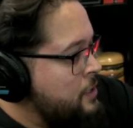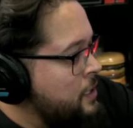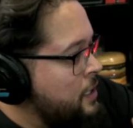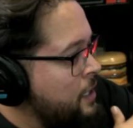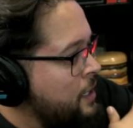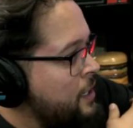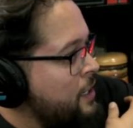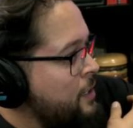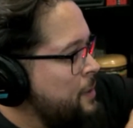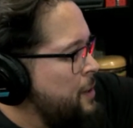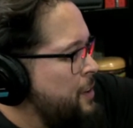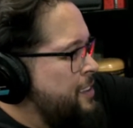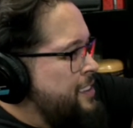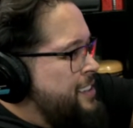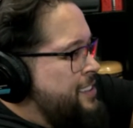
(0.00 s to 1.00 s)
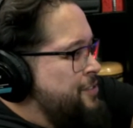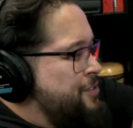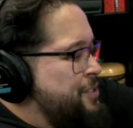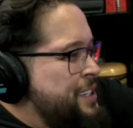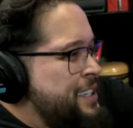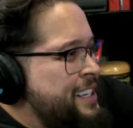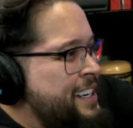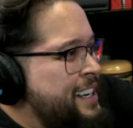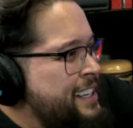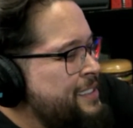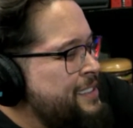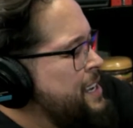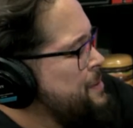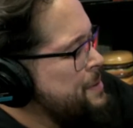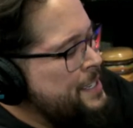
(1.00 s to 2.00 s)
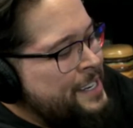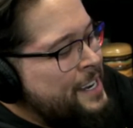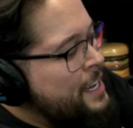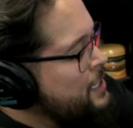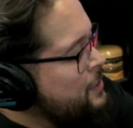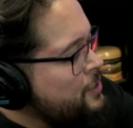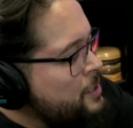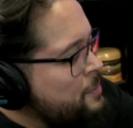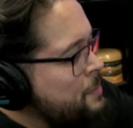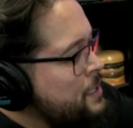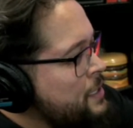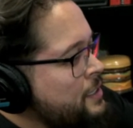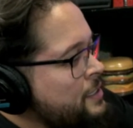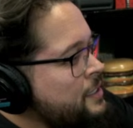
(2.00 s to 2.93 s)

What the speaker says: all the friggin' but none of them.